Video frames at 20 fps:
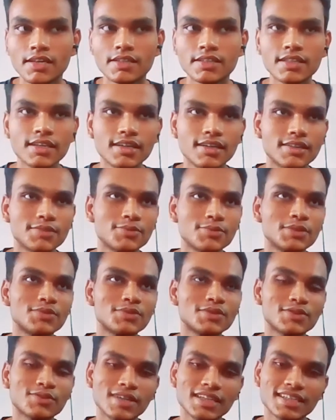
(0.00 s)
Yeah, it
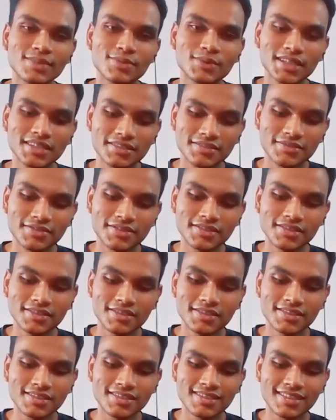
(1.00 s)
was quite
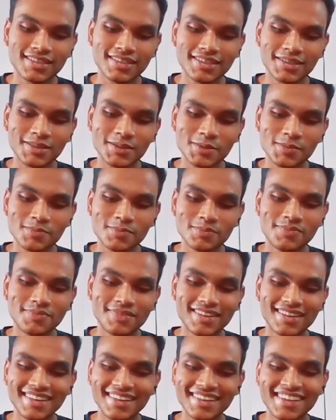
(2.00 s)
difficult, because
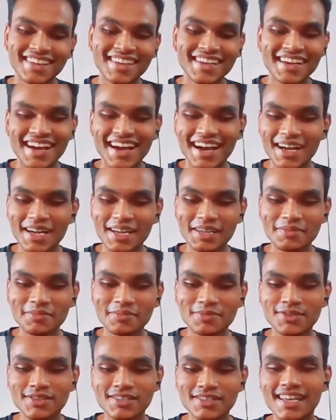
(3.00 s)
I am
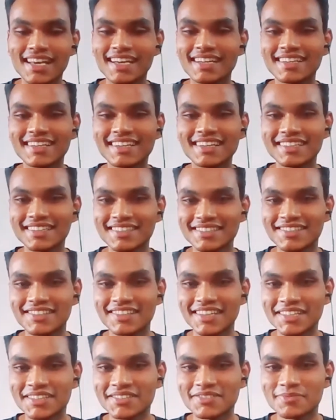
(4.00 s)
slightly a
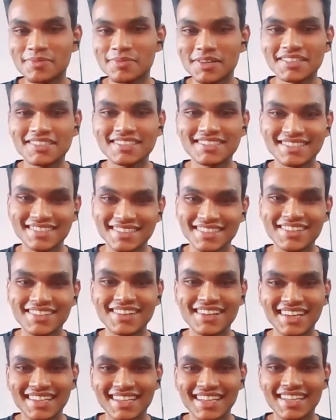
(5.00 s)
creative person.
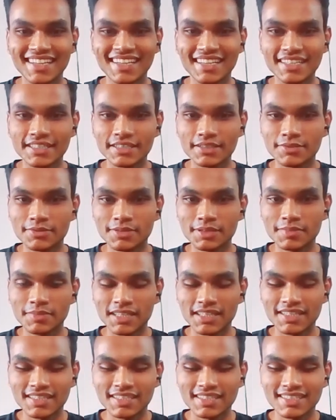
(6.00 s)
I like doing
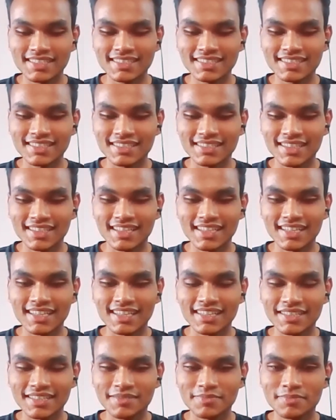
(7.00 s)
my things, and I
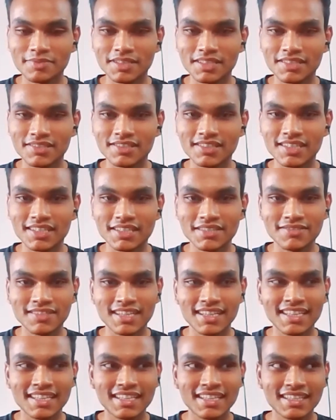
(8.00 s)
like being creative.
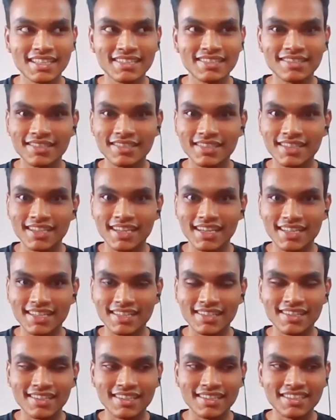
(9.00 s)
I hate sitting
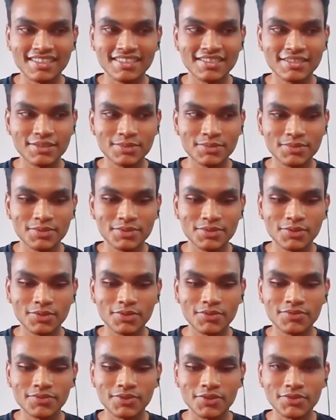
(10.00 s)
idle. This was sort
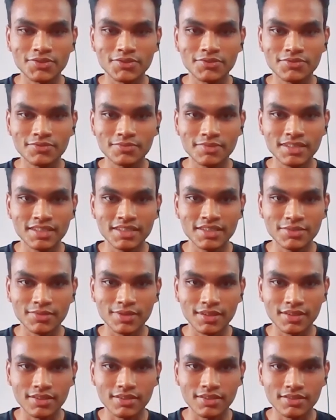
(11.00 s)
of torture for me as
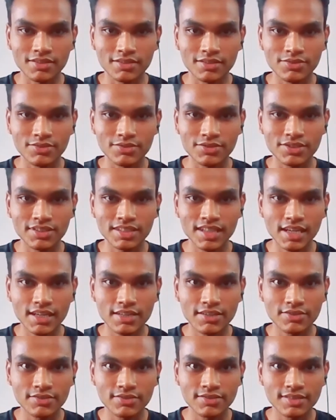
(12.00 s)
well, because you just had
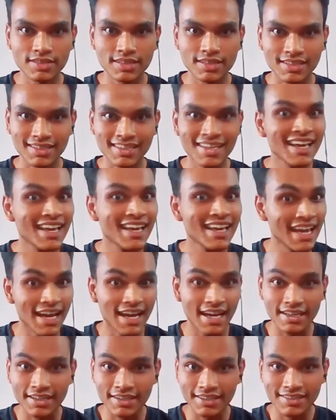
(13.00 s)
to sit
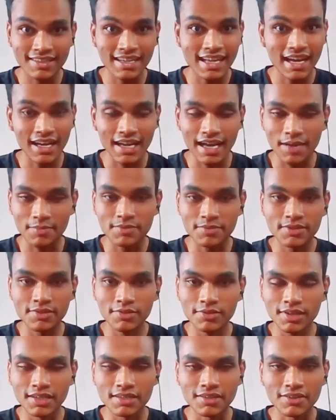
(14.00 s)
and
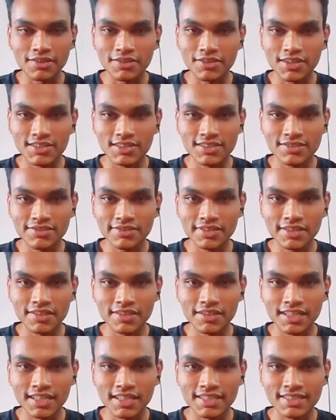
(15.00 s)
absolutely not concentrate
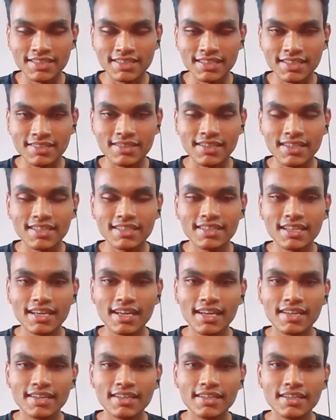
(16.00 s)
on anything.
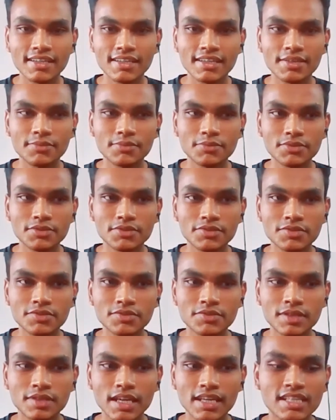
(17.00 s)
And it
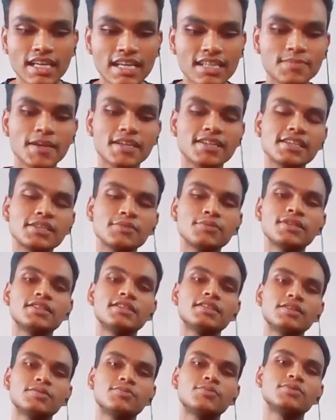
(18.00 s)
was, especially
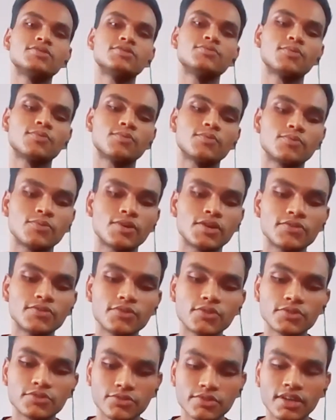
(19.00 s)
when it was one of
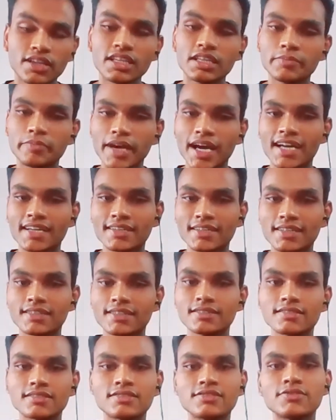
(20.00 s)
those really bad
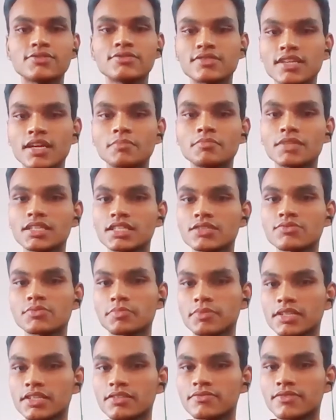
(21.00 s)
days. Some days were
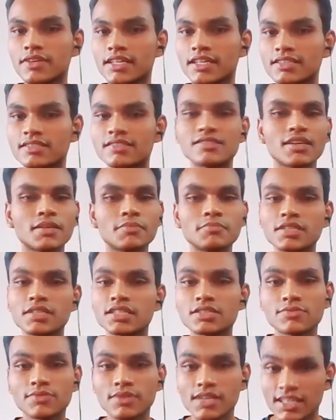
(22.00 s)
pretty fine. Some
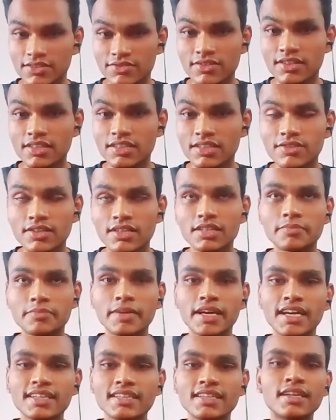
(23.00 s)
days were like really, really
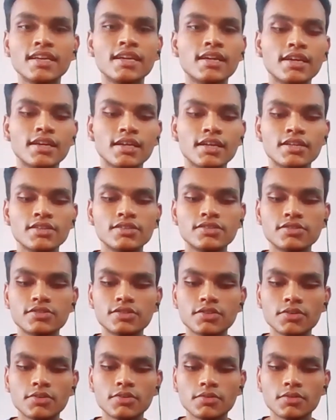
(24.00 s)
bad.
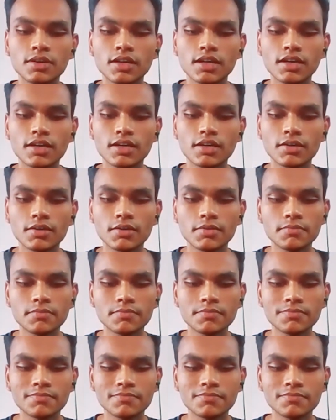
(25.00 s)
So,